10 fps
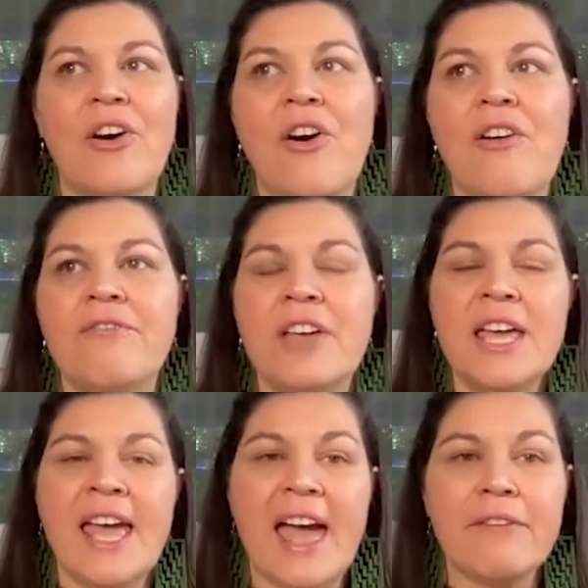of
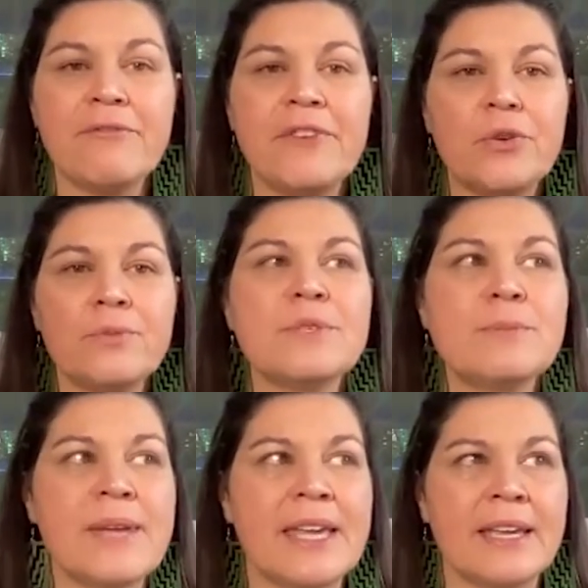our films
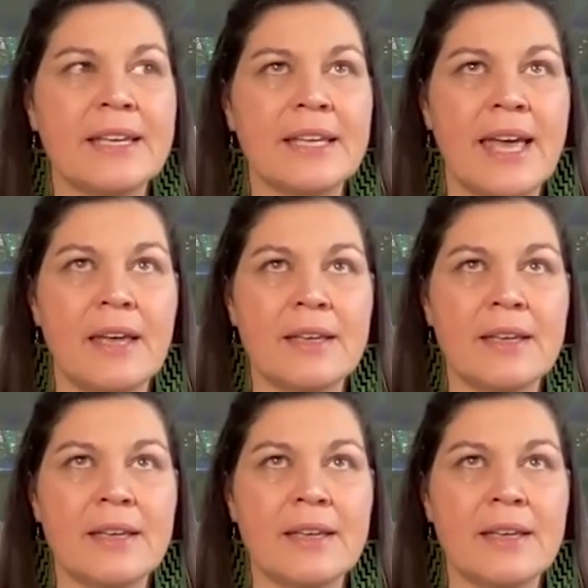being uh,